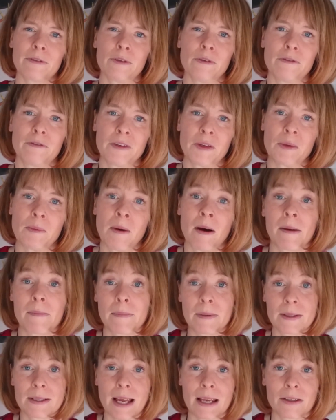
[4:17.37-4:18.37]
fulfil my
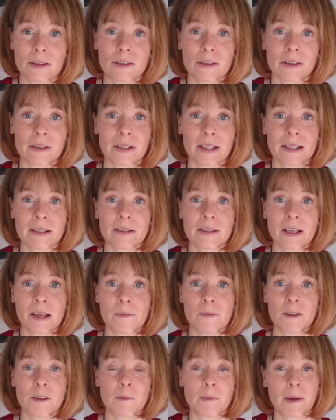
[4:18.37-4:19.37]
potential in
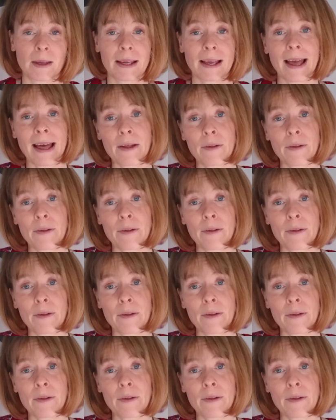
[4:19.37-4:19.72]
terms of being